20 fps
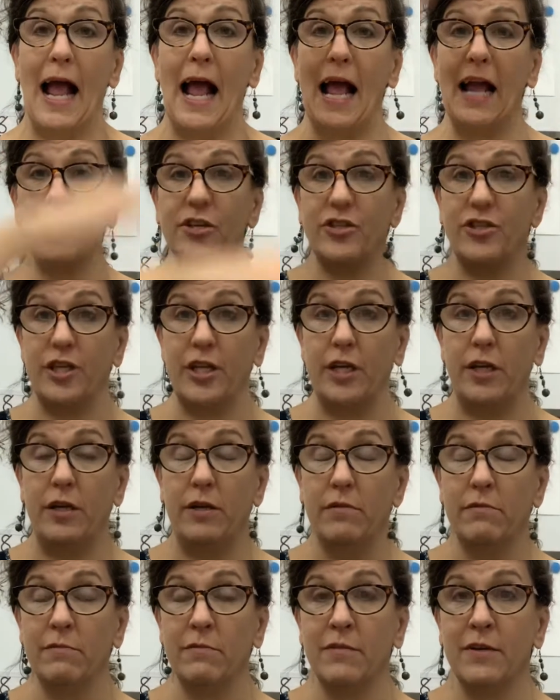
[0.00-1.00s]

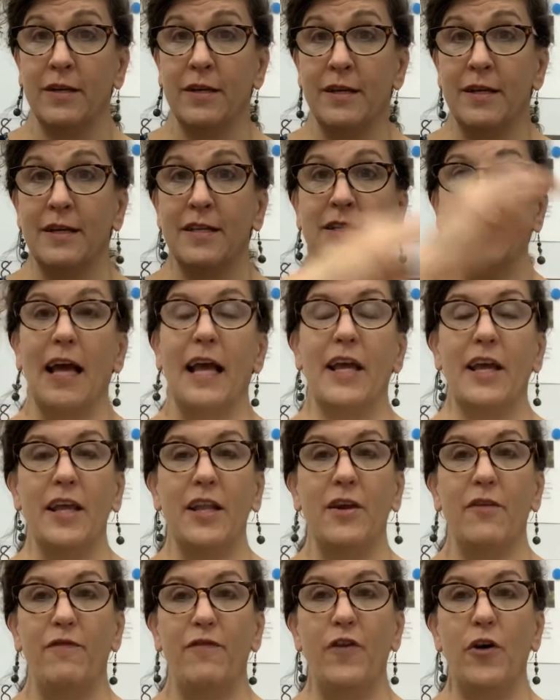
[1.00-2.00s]
action. Like
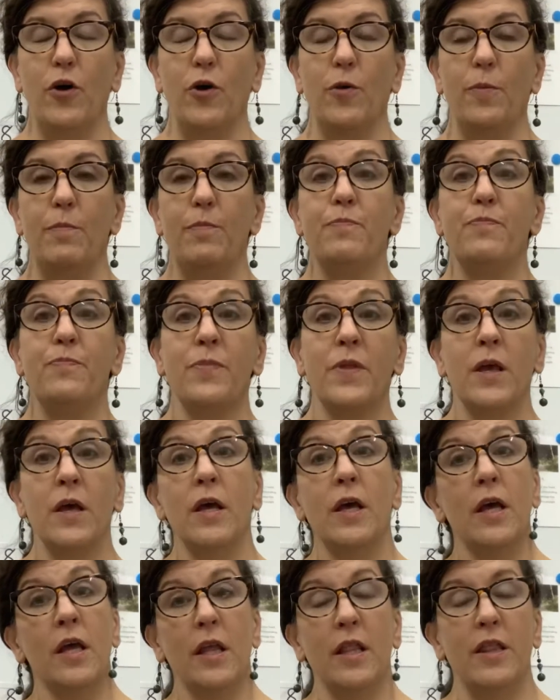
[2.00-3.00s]
in a film,
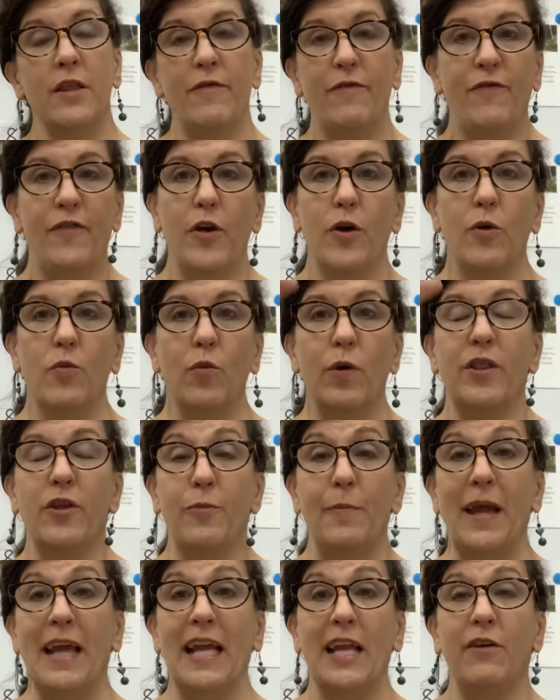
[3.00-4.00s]
when they're
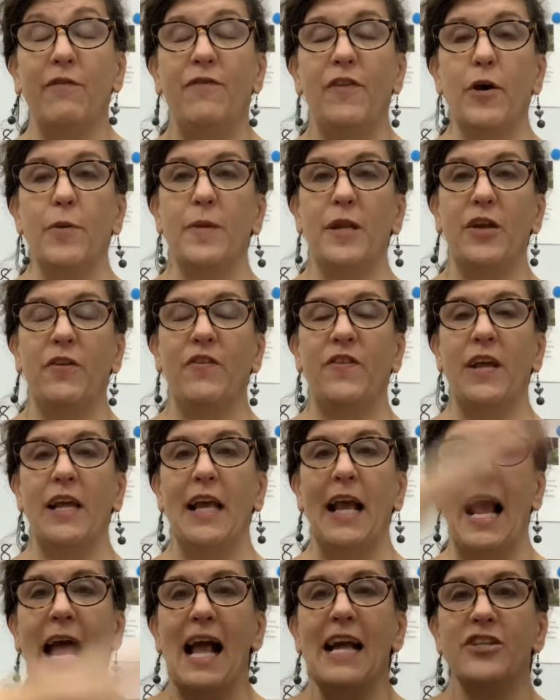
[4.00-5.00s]
making a film and you
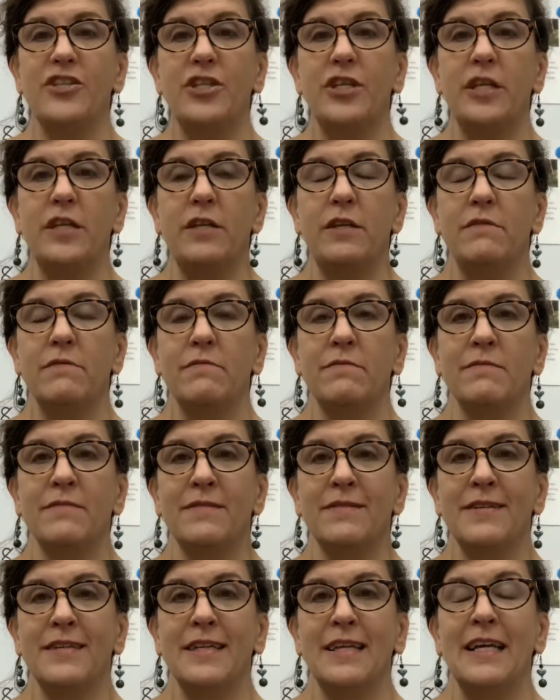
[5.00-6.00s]
see action
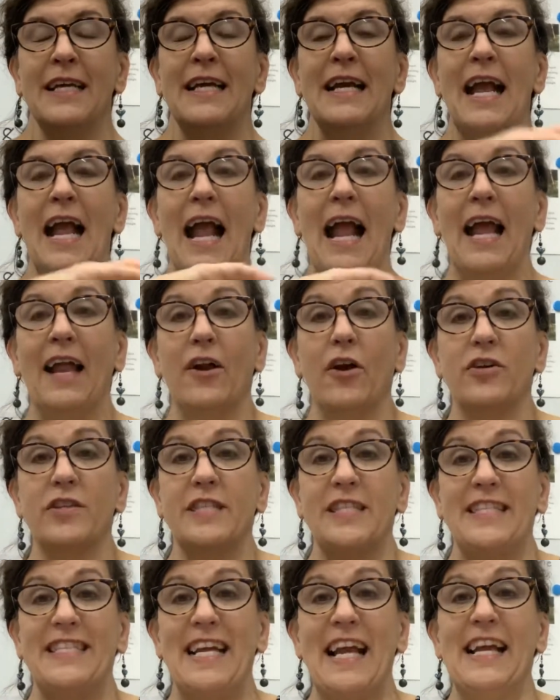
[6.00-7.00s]
and our
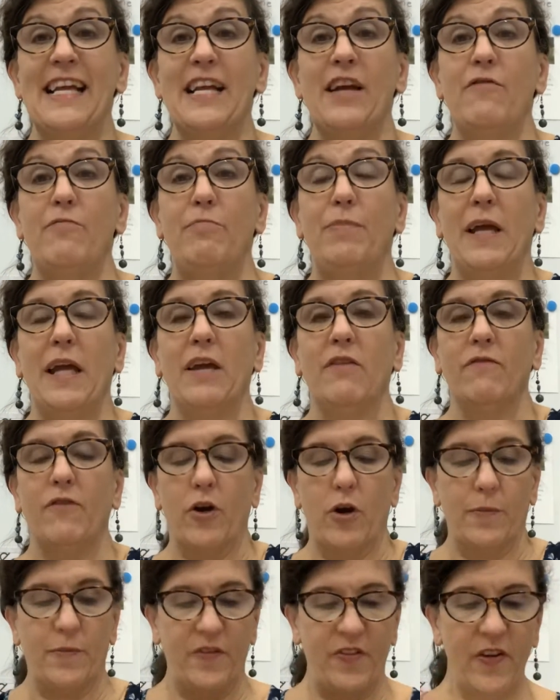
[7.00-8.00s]
state of being
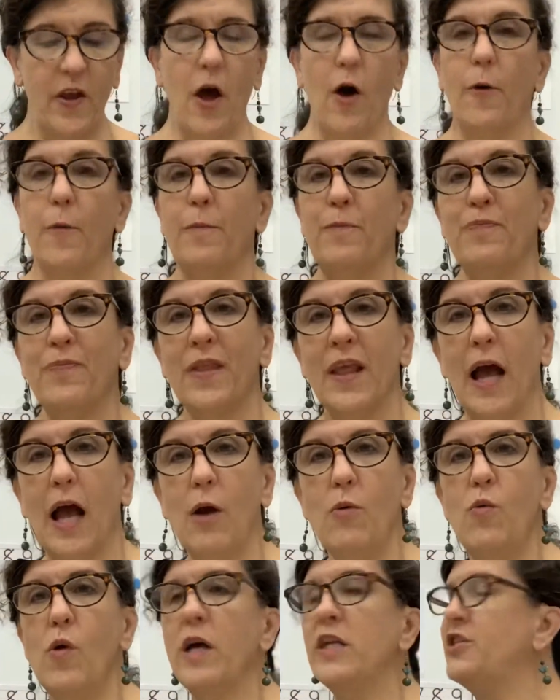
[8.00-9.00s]
verbs. So
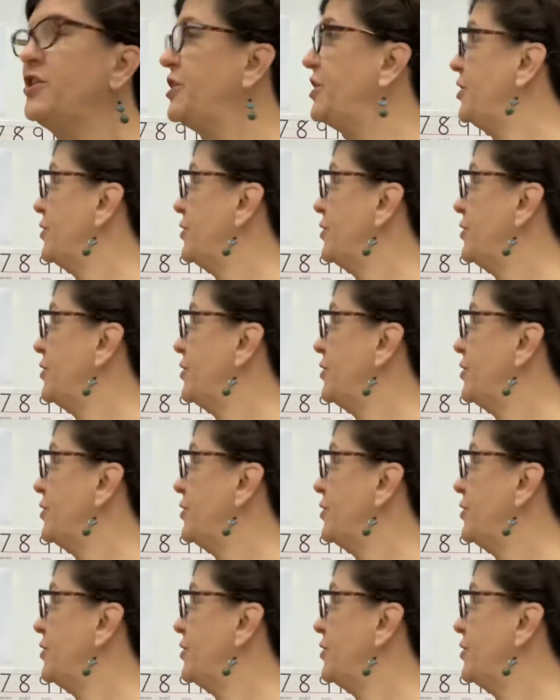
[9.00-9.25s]
I want